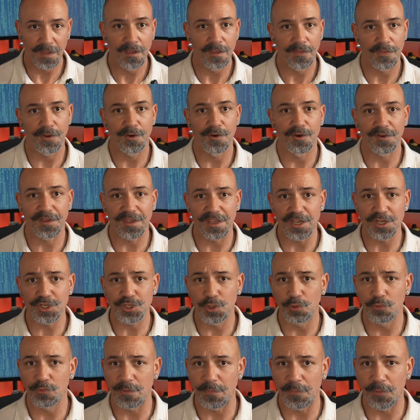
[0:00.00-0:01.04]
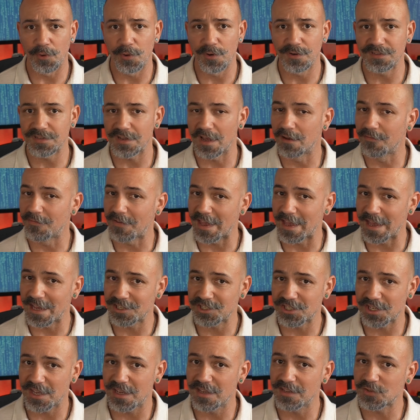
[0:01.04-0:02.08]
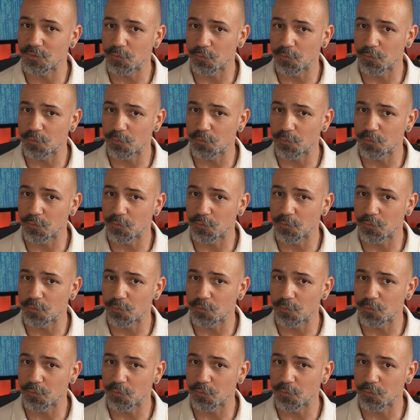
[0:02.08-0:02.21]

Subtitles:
There are occasional reports of edge case